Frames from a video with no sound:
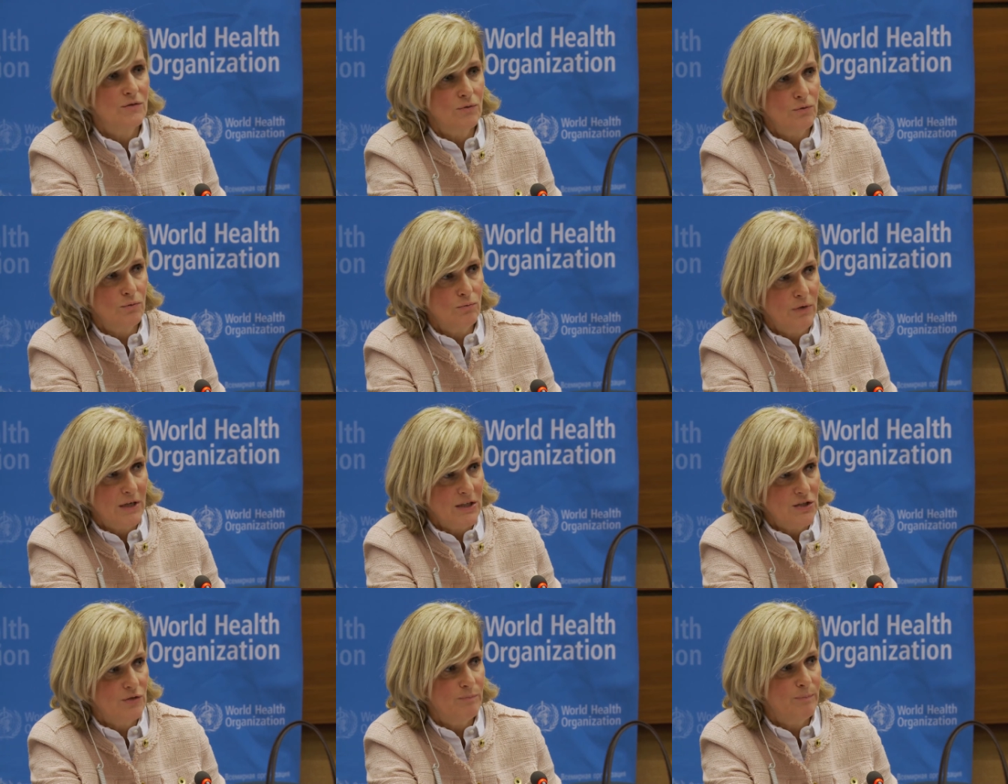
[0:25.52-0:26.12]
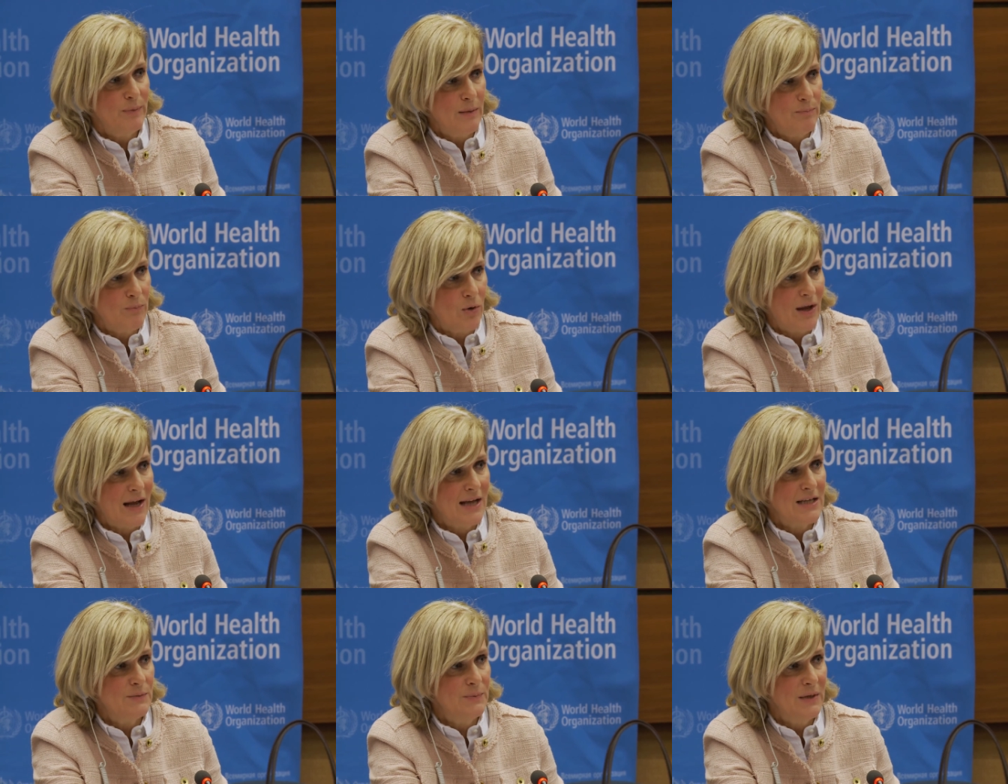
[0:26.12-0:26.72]
to which people
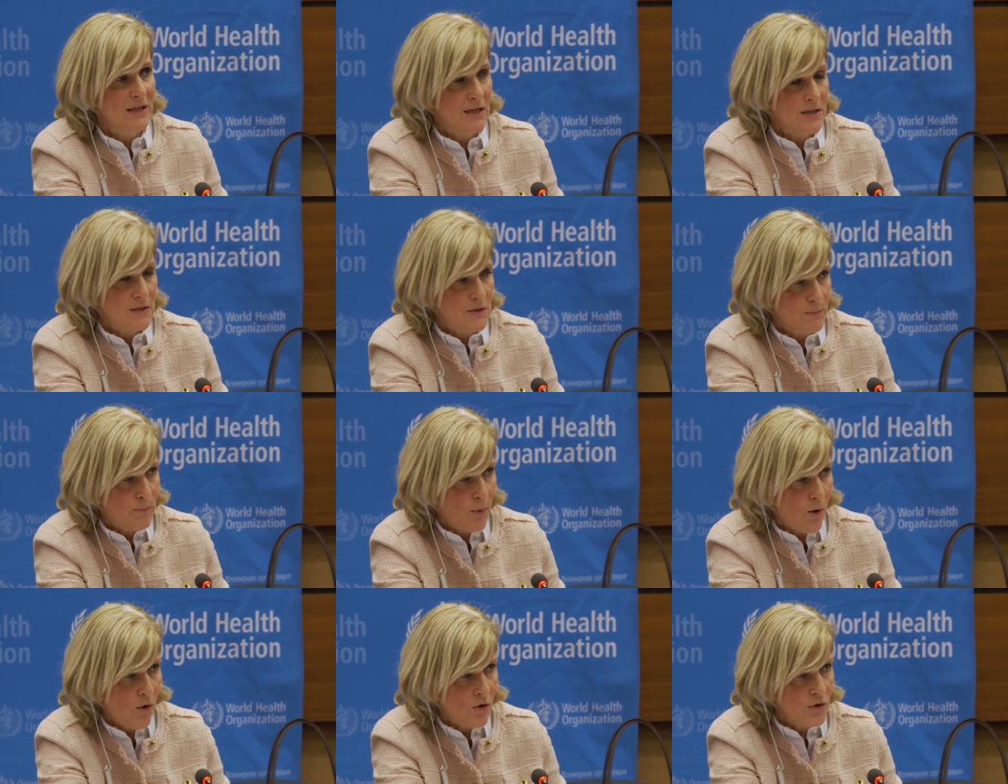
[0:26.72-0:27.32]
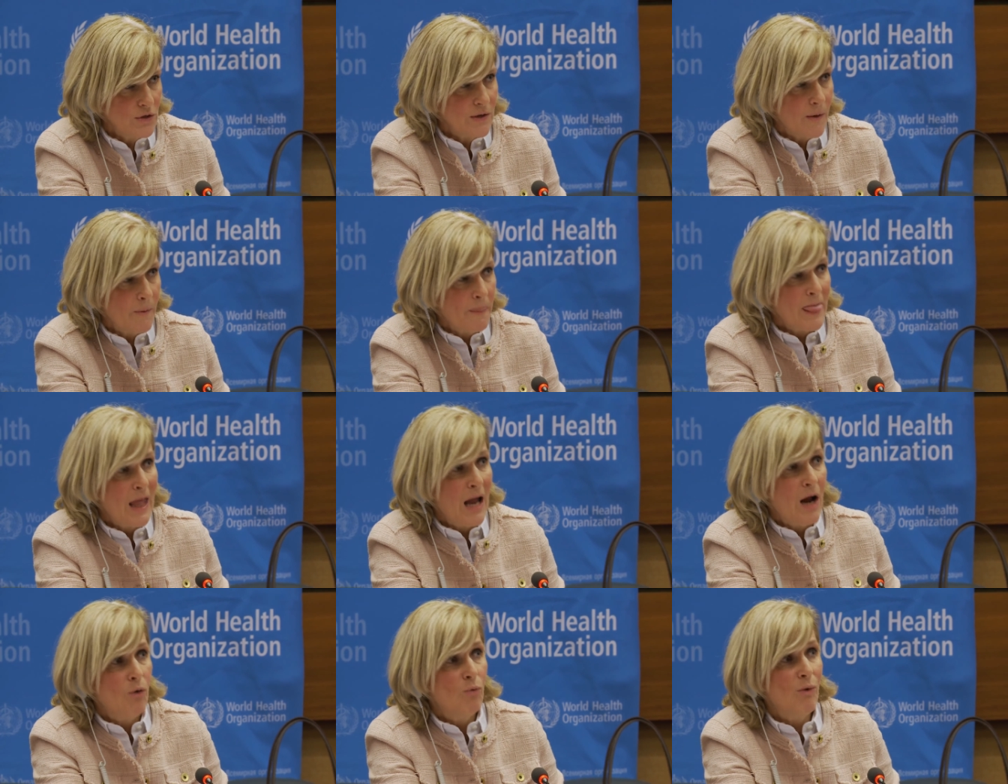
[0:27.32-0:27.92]
has been exposed,
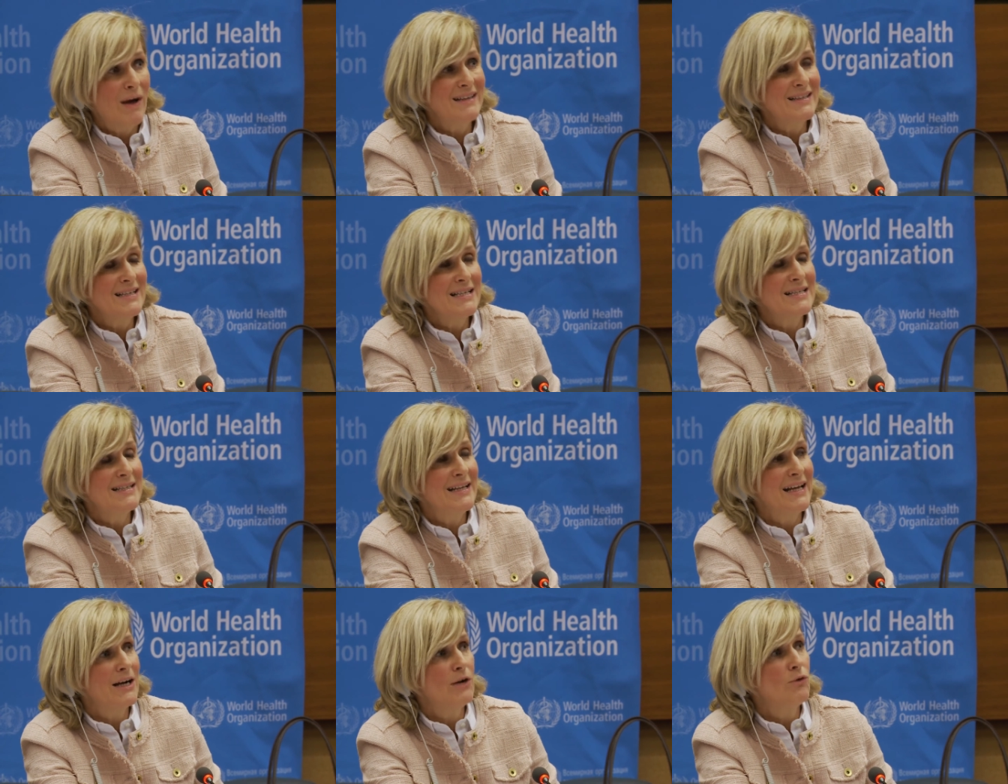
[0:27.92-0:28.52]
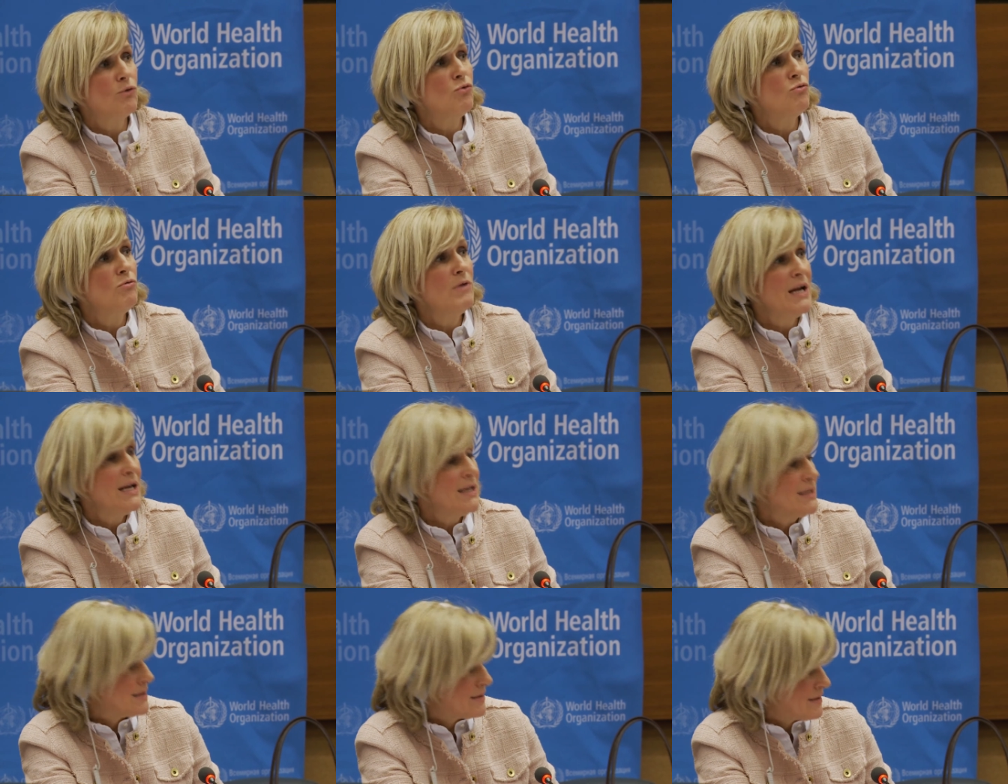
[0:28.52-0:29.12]
what is the
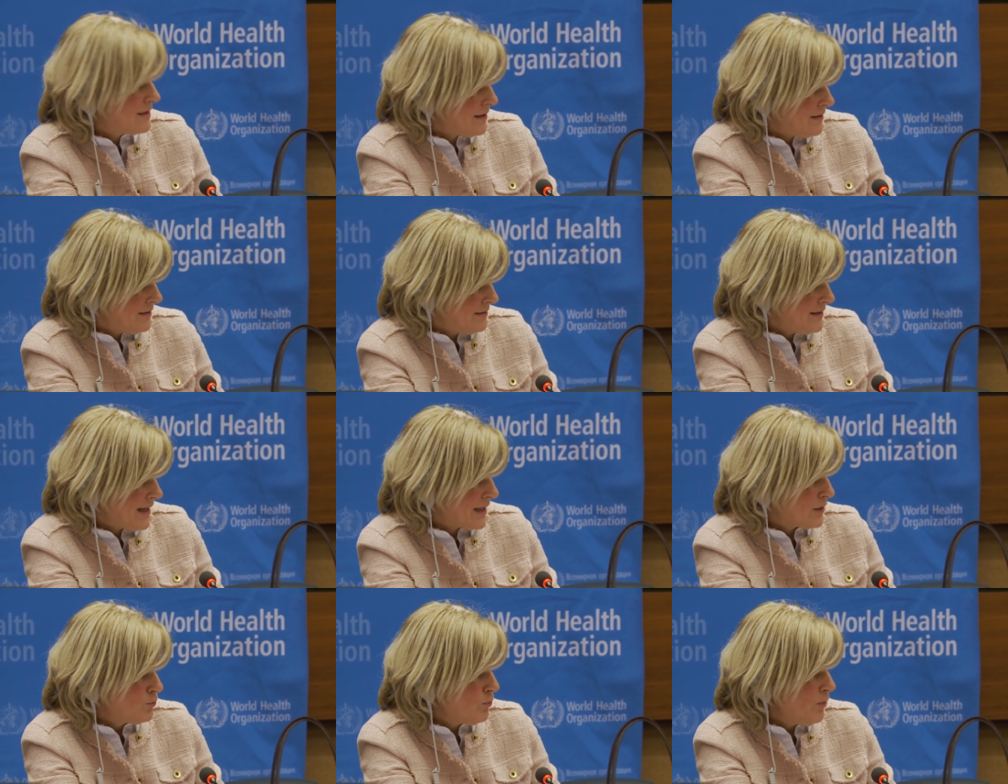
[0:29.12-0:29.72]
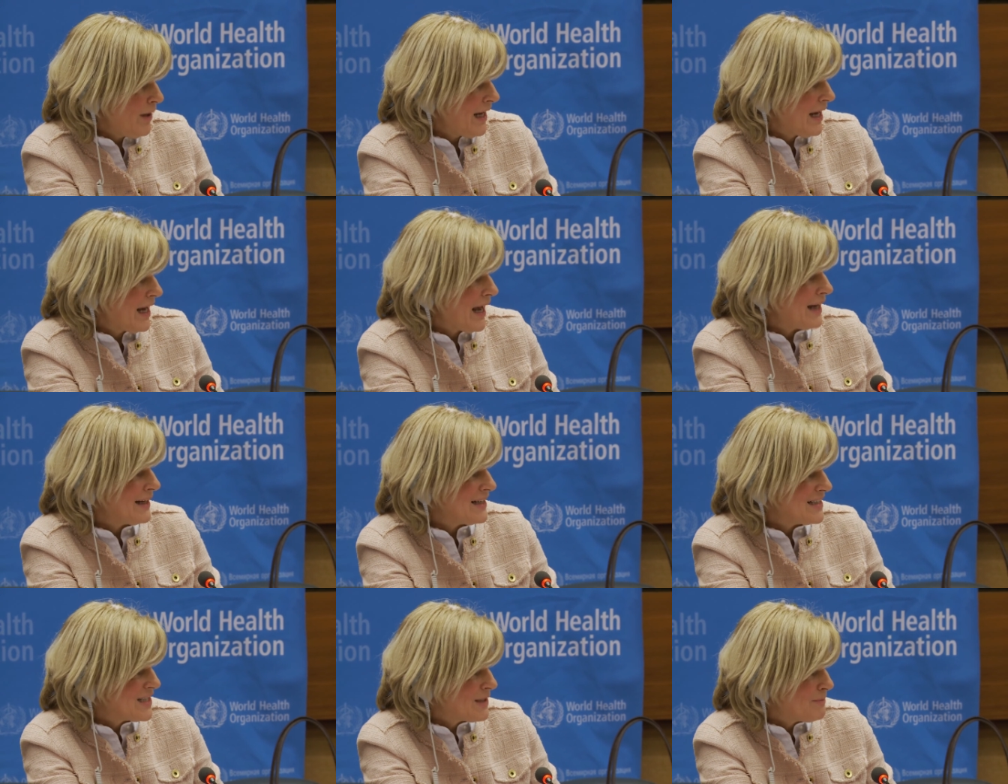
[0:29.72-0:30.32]
risk that we
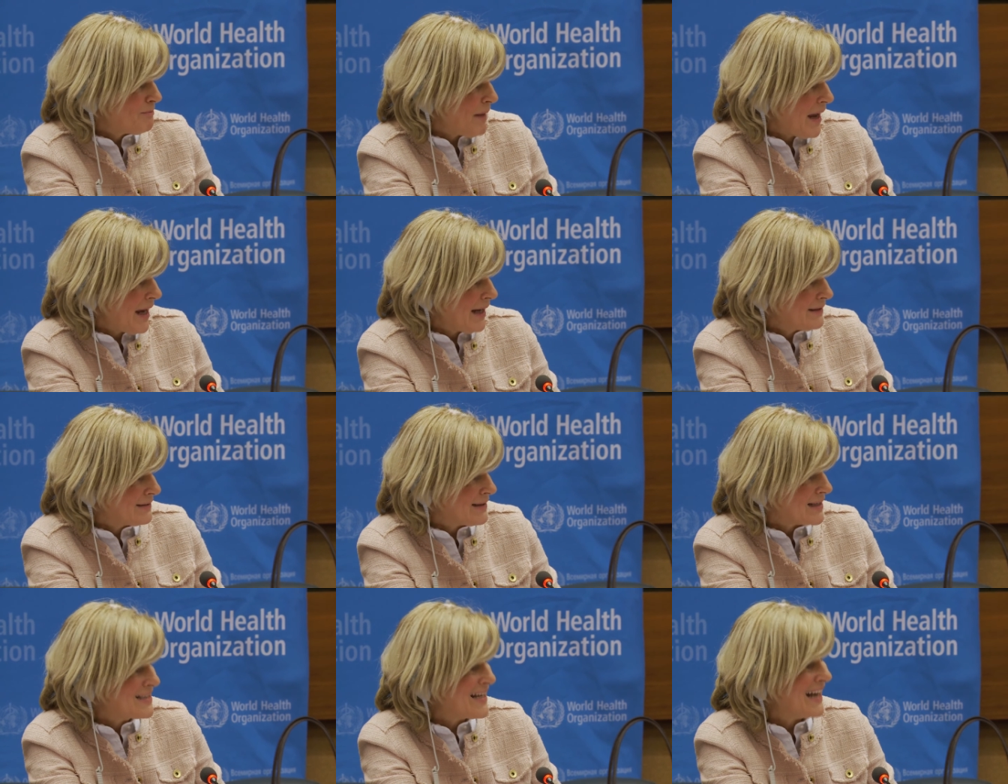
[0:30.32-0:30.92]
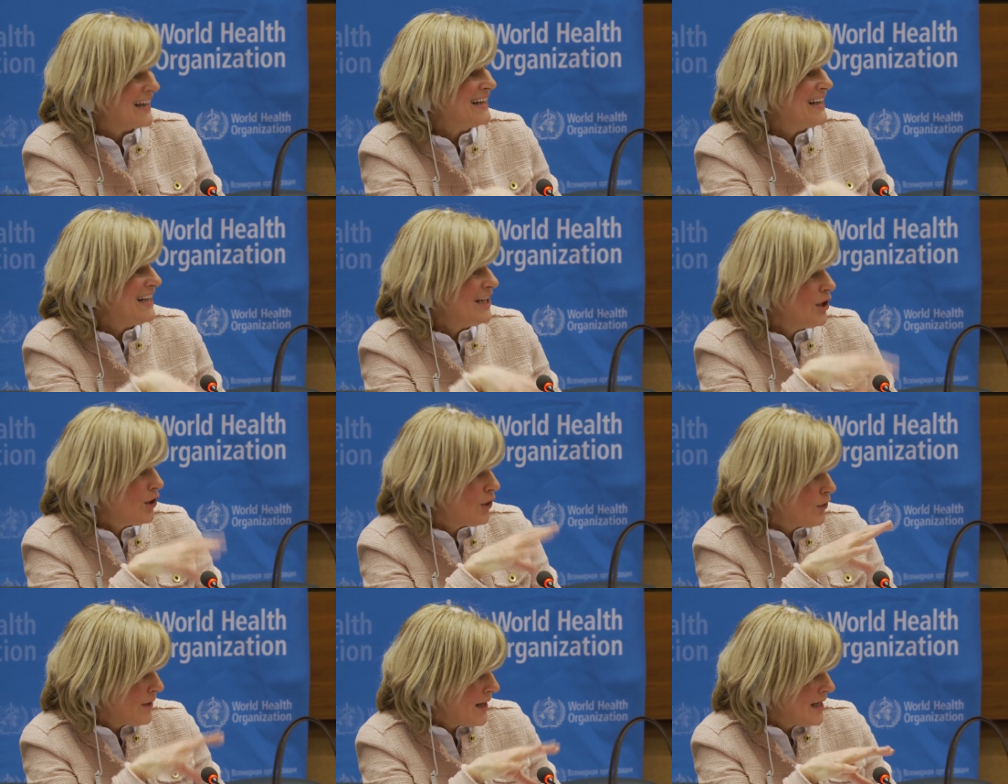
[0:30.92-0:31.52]
can expect as an
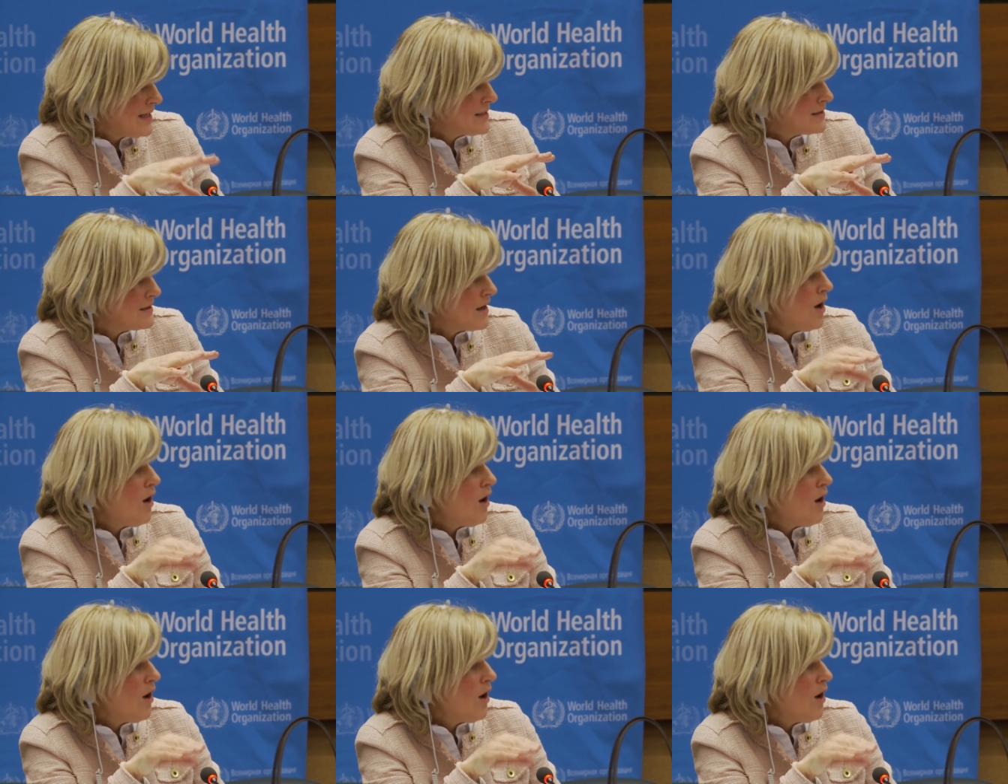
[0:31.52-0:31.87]
increase